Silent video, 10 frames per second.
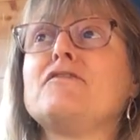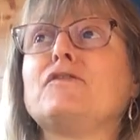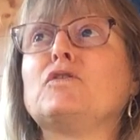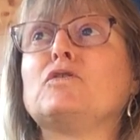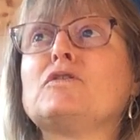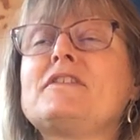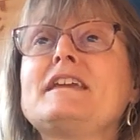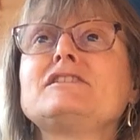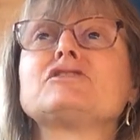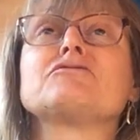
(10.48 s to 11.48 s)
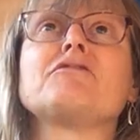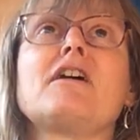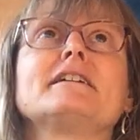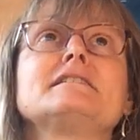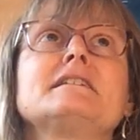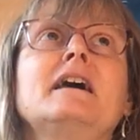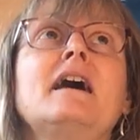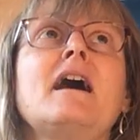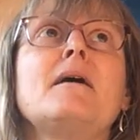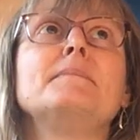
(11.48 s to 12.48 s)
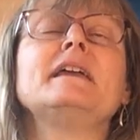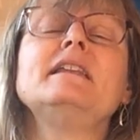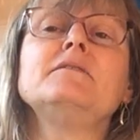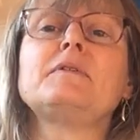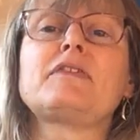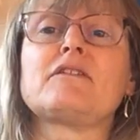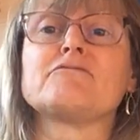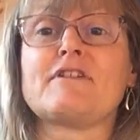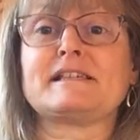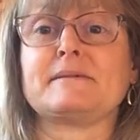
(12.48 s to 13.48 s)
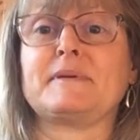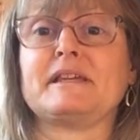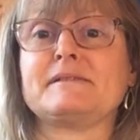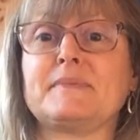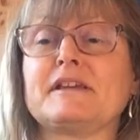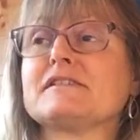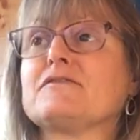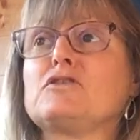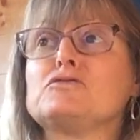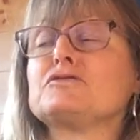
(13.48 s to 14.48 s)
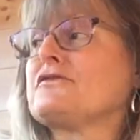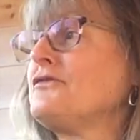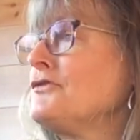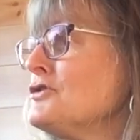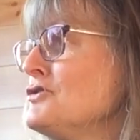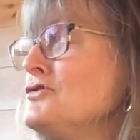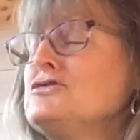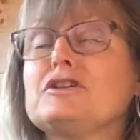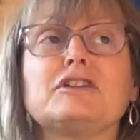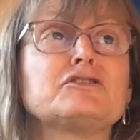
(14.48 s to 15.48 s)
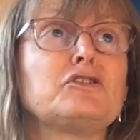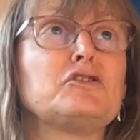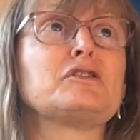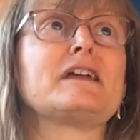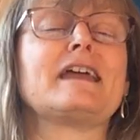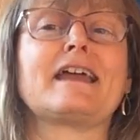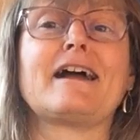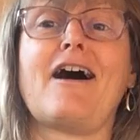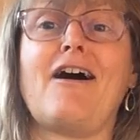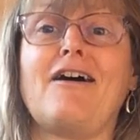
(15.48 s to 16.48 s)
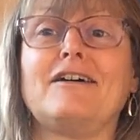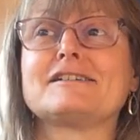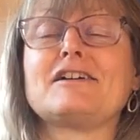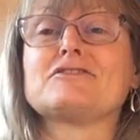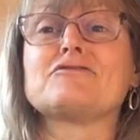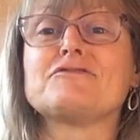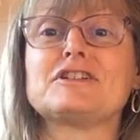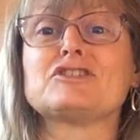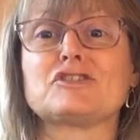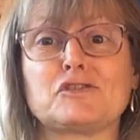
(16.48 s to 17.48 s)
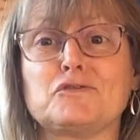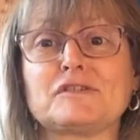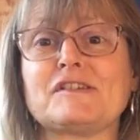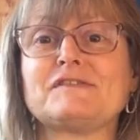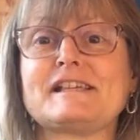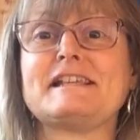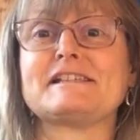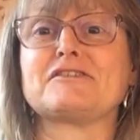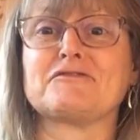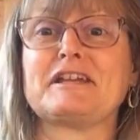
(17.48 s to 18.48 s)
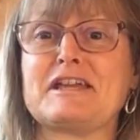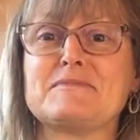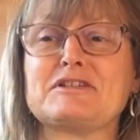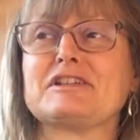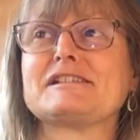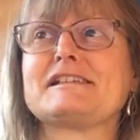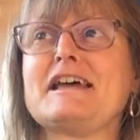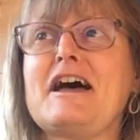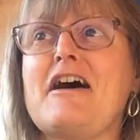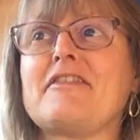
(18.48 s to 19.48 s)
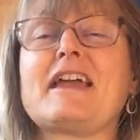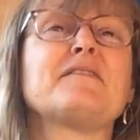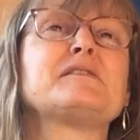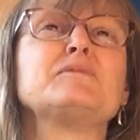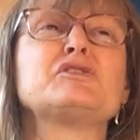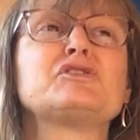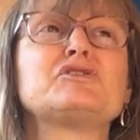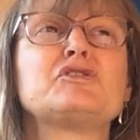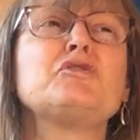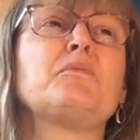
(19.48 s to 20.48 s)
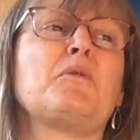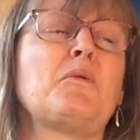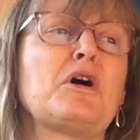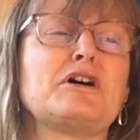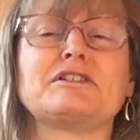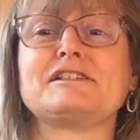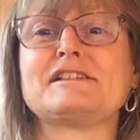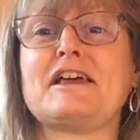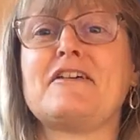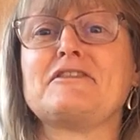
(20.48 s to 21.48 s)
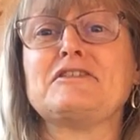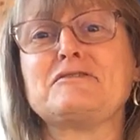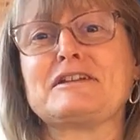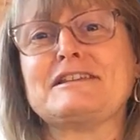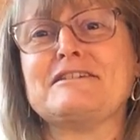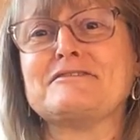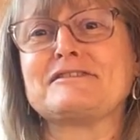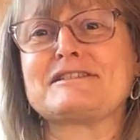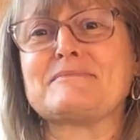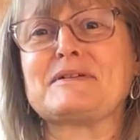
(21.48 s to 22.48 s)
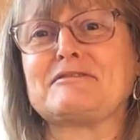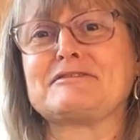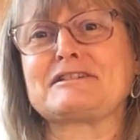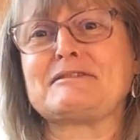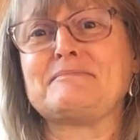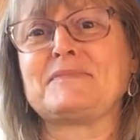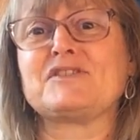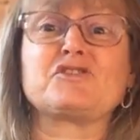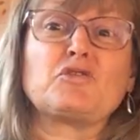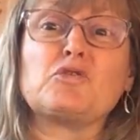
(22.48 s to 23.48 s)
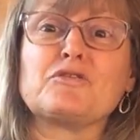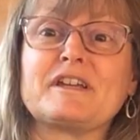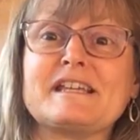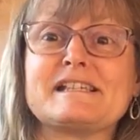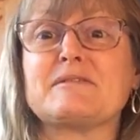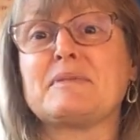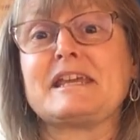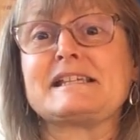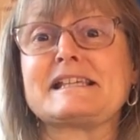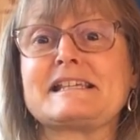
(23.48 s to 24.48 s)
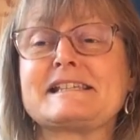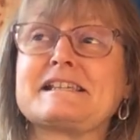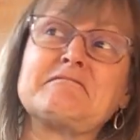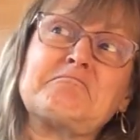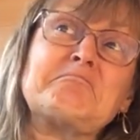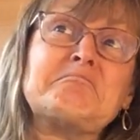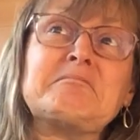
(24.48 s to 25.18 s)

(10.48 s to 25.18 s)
for things to write, beginning with recipes, because of course food and cooking are such a rich source of sensory images. They have some super words that you can use to build stories and pieces and